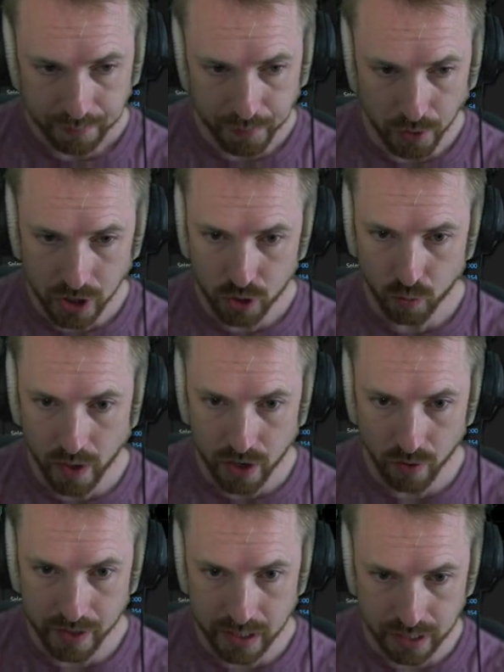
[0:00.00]
Notice when
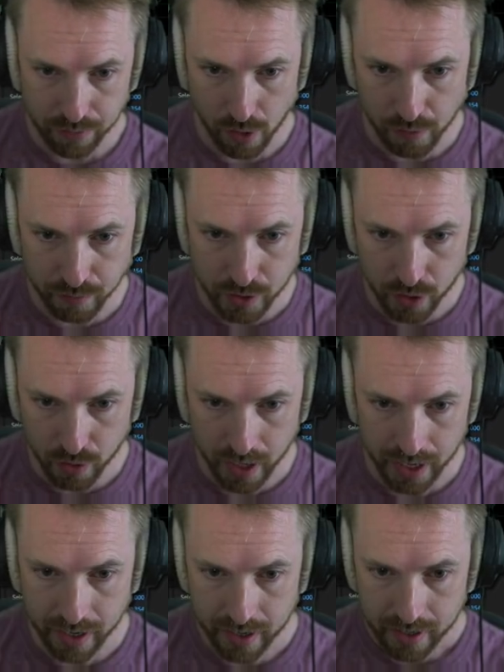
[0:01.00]
you're in the default view
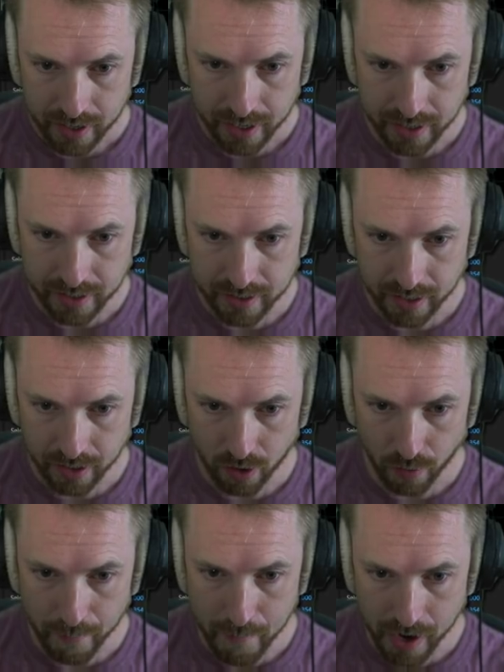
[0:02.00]
here, it's uh,
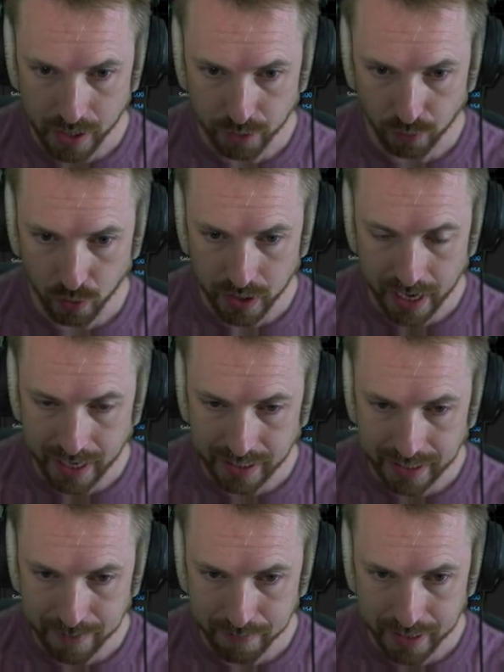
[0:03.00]
got the minus
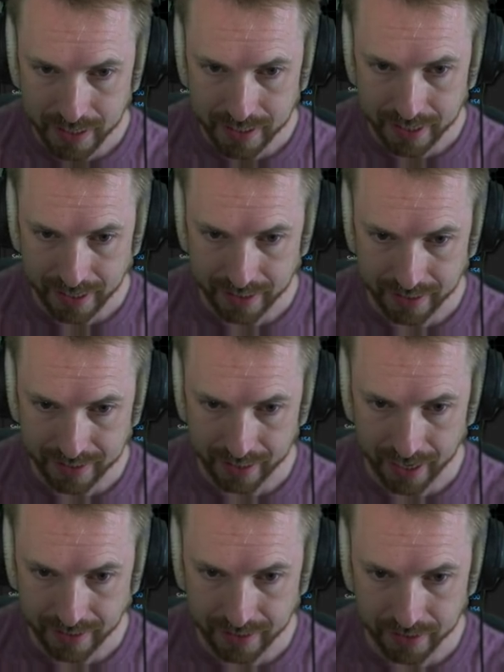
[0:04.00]
48 dB setting
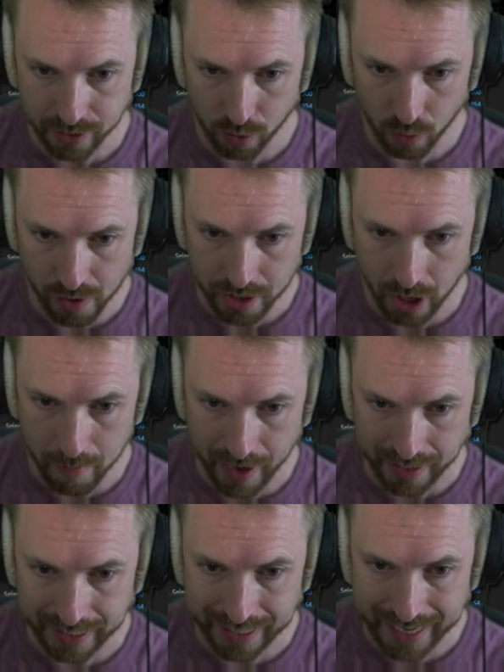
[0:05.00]
selected. You'll want to go
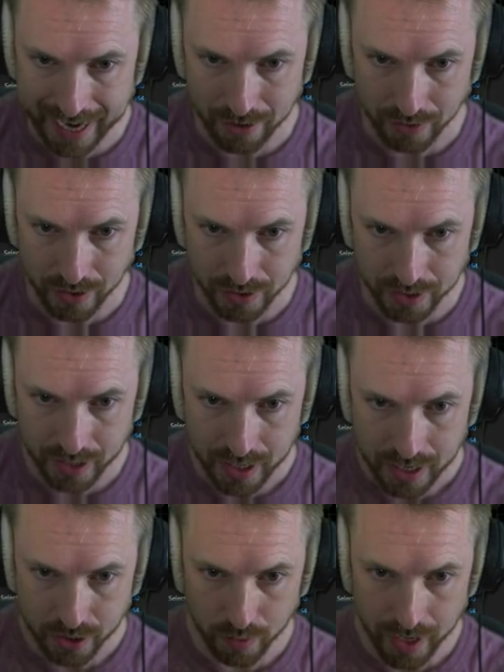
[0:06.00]
back to
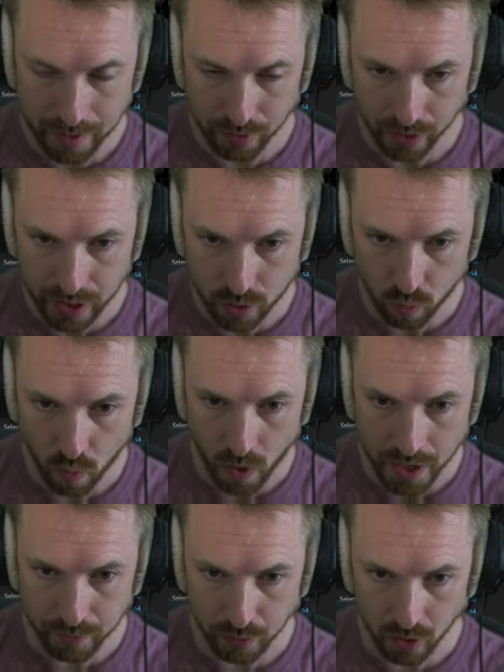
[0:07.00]
loudness to enable these
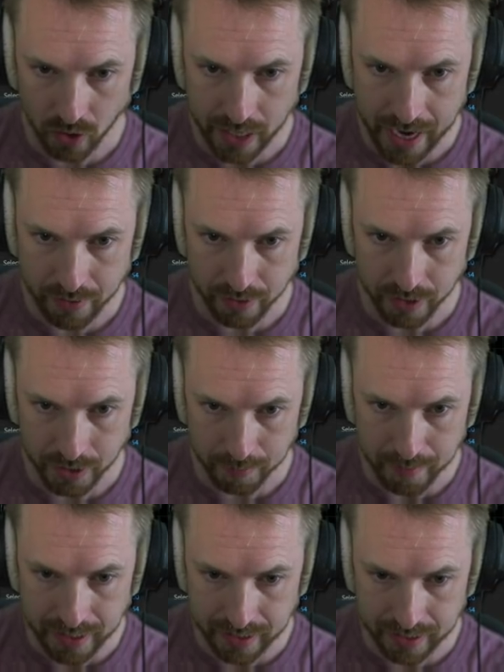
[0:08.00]
wonderful loudness
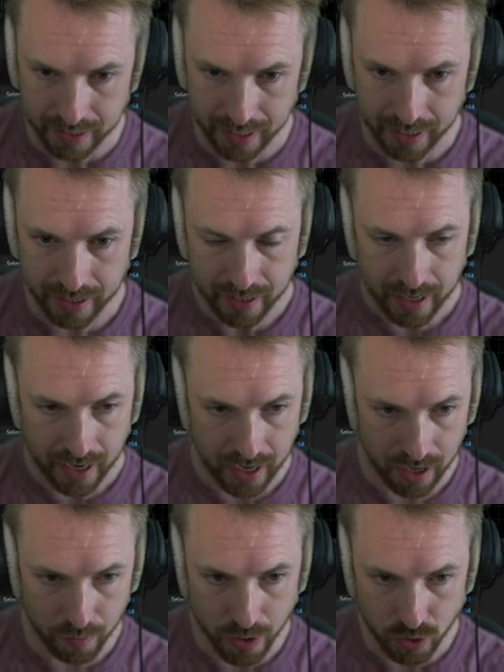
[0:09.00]
meters here,
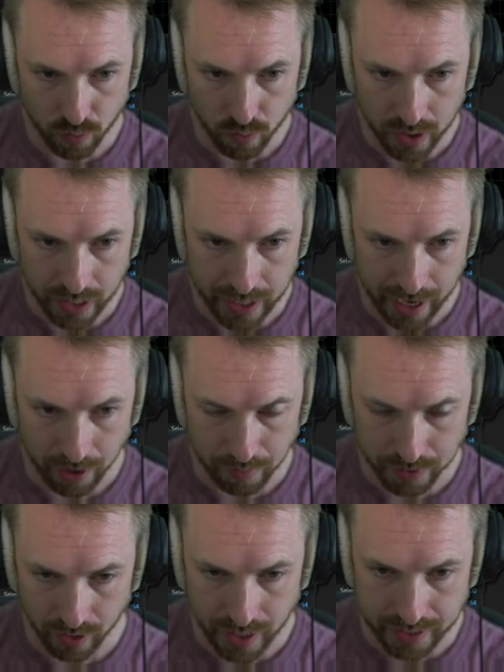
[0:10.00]
uh, which really
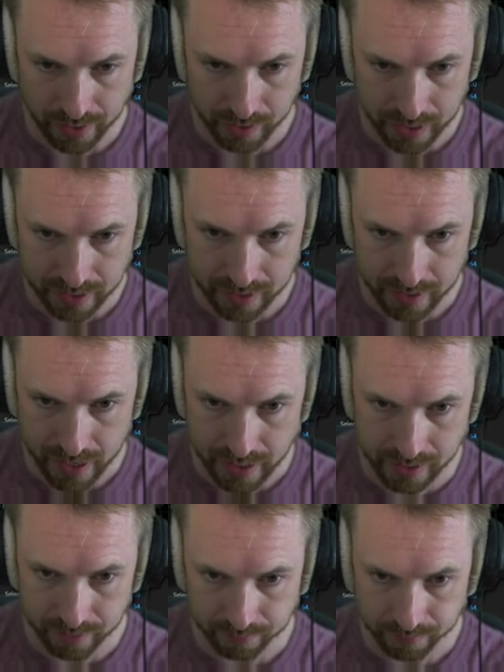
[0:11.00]
help. So let's have a listen to
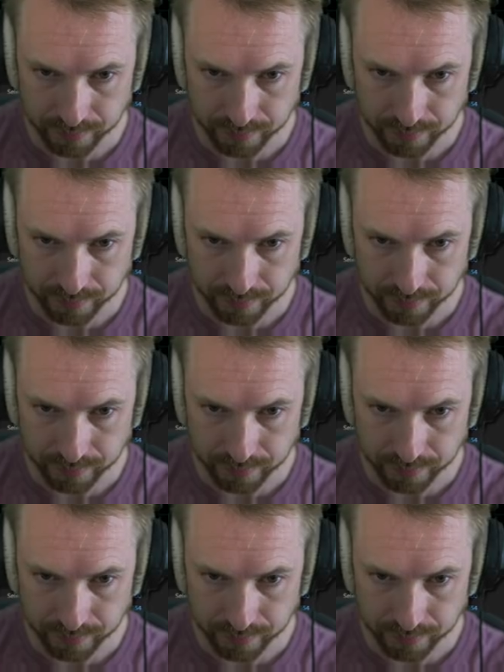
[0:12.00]
this.